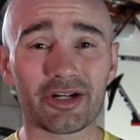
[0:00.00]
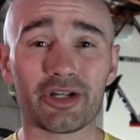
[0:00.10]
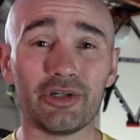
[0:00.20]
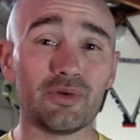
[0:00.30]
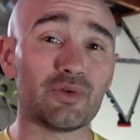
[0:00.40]
You're
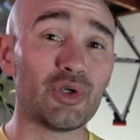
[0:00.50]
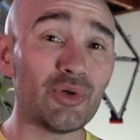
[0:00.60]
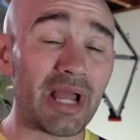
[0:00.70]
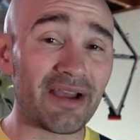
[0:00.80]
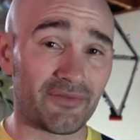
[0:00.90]
gonna do
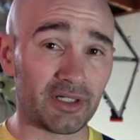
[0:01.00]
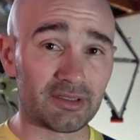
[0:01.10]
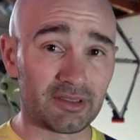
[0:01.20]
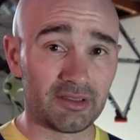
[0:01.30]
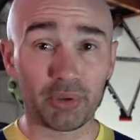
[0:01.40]
two
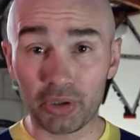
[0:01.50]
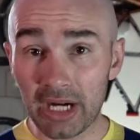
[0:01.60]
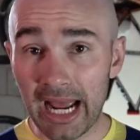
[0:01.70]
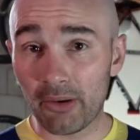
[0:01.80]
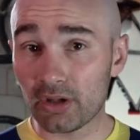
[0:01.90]
efforts per
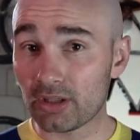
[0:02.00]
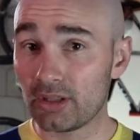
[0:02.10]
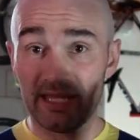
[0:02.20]
hour,